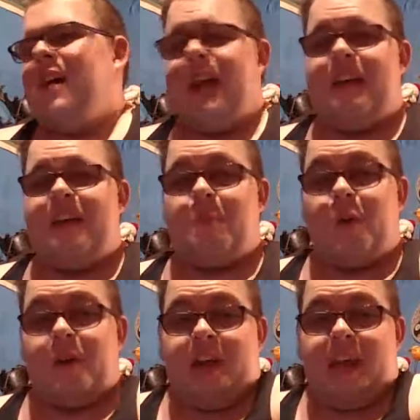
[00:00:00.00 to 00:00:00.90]
Hey, at least
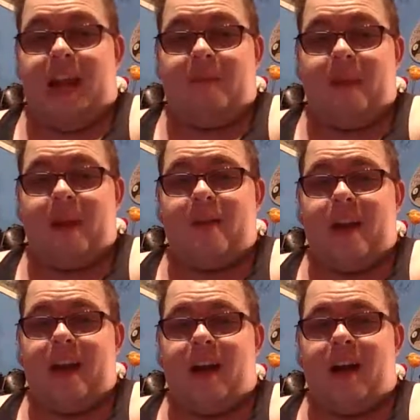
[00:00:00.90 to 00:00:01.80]
Booker T got a
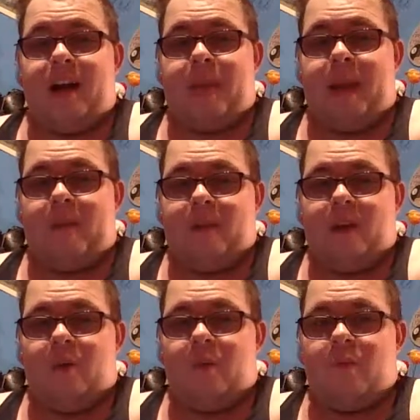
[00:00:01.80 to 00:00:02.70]
victory on a
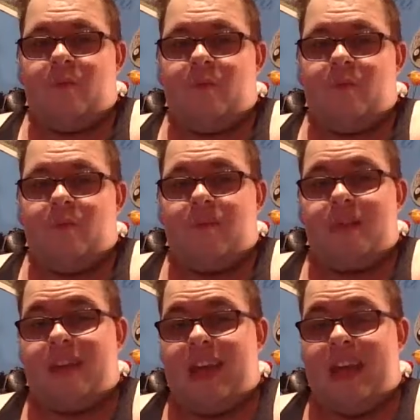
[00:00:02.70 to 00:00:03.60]
pay-per-view
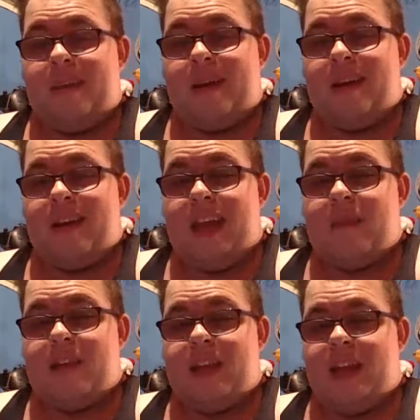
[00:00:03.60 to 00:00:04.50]
since he came to
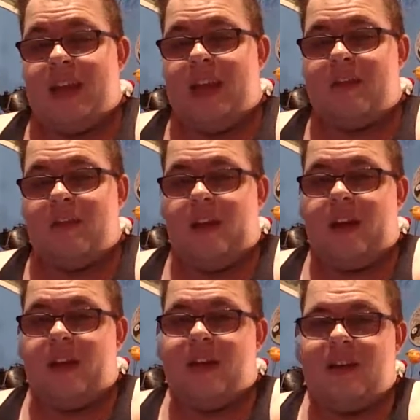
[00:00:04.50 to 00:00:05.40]
TNA.
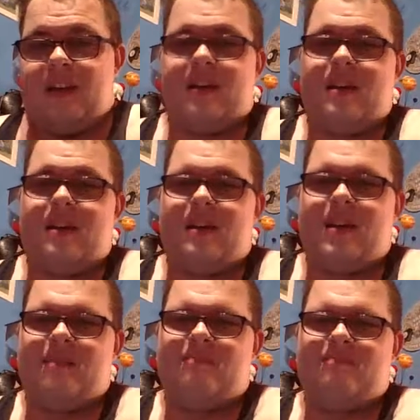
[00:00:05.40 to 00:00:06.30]
Sorry.
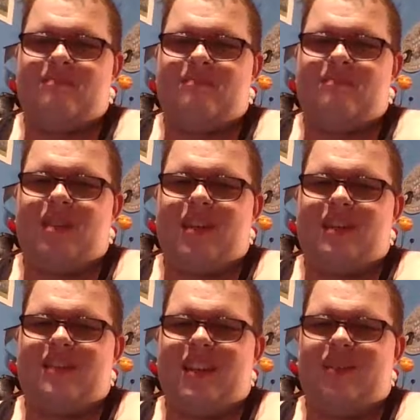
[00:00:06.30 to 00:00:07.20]
But
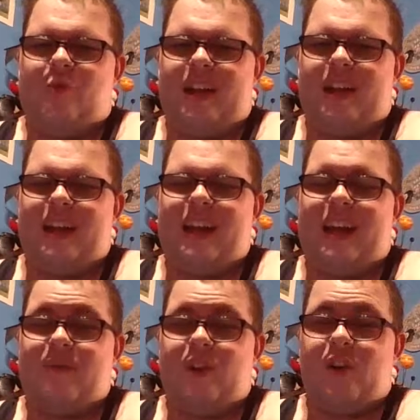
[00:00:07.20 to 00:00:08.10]
his run in TNA,
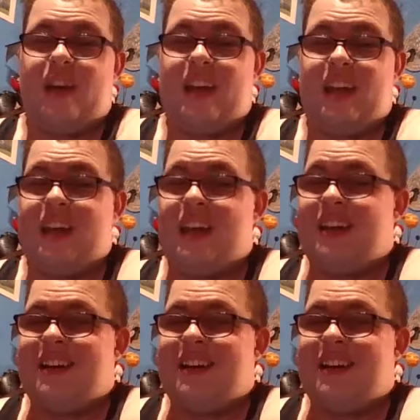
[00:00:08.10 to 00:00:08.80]
I'm sorry,